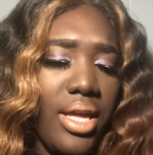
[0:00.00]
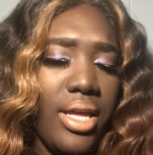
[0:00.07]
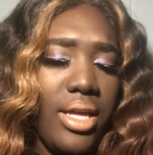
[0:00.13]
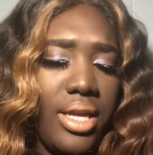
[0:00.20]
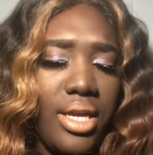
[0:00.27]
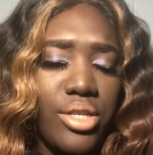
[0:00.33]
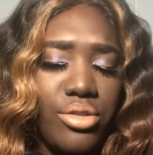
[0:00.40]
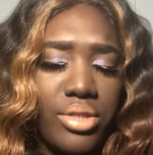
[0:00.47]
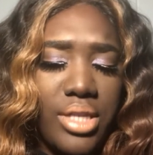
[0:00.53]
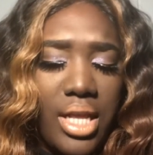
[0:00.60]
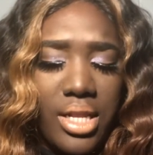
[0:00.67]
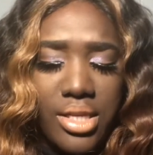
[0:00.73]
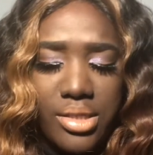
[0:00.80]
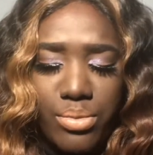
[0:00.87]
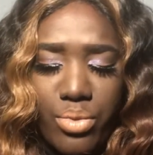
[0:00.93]
could you tell
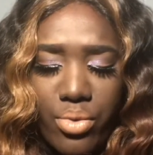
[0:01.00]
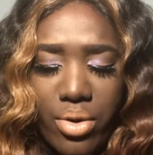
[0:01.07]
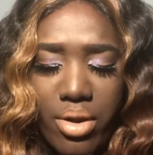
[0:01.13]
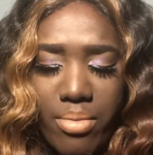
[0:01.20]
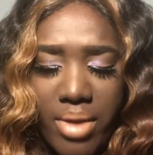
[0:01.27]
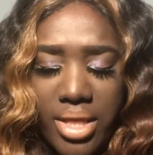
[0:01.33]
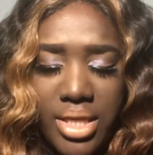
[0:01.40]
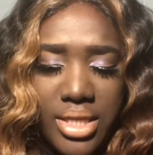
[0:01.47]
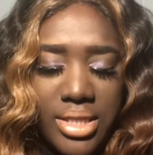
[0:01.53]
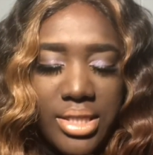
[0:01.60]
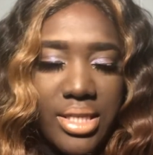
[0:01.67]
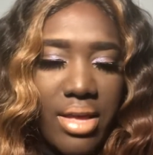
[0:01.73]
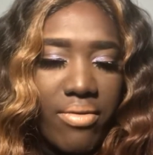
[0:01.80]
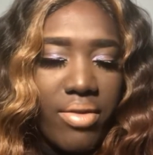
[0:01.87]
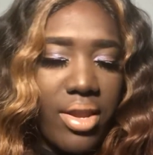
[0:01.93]
us more about the
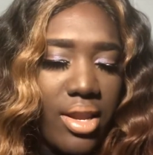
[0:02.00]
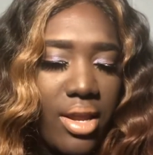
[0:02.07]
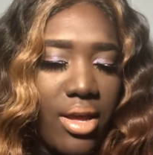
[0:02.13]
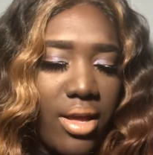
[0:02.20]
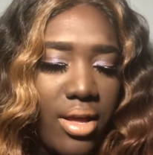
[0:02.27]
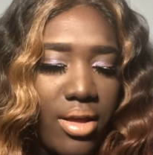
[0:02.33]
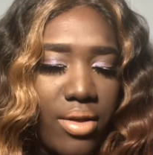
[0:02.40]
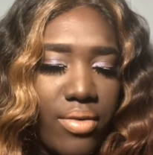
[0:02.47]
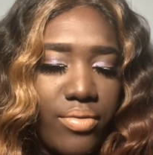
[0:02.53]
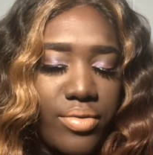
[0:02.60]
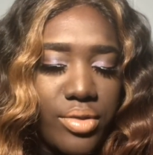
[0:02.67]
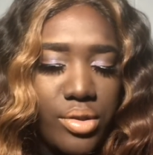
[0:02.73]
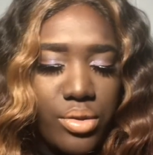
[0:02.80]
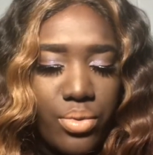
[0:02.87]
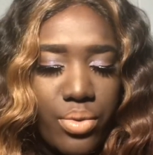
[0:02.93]
7 of
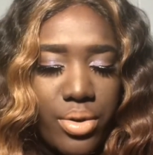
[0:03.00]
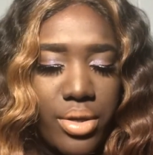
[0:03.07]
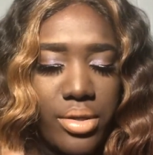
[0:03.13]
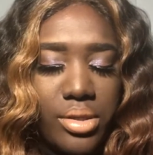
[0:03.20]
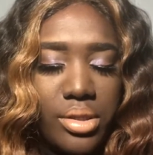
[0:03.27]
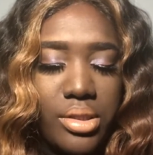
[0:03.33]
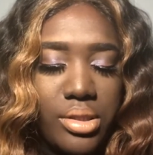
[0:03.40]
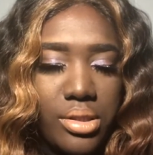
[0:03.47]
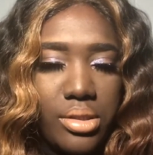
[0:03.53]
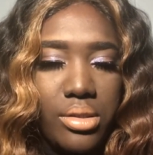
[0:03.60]
Swords?